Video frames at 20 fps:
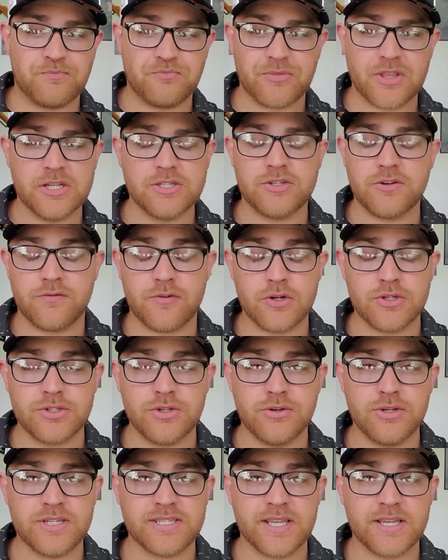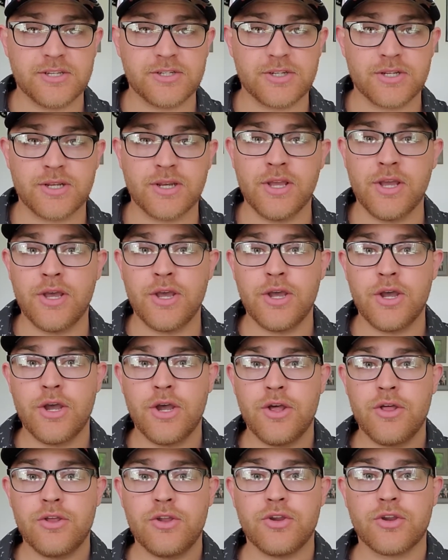it's your first duty station,
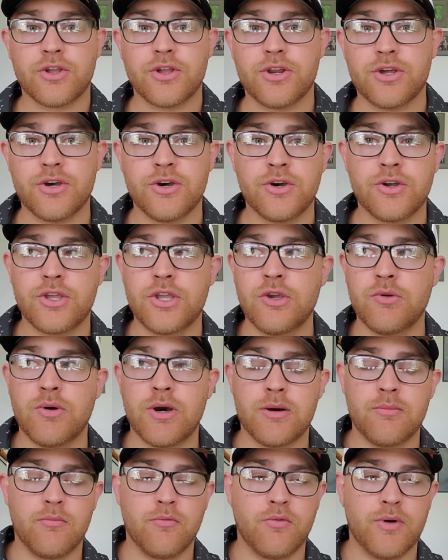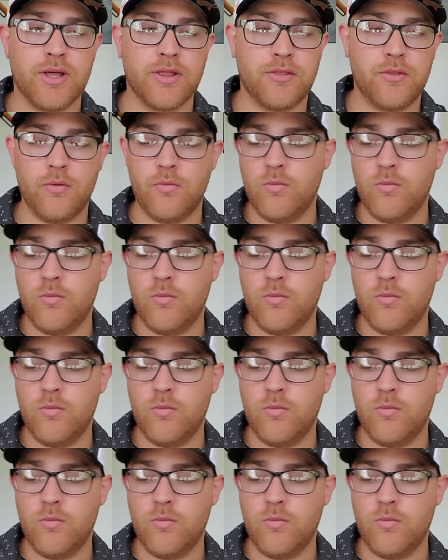you're going to hook you up with,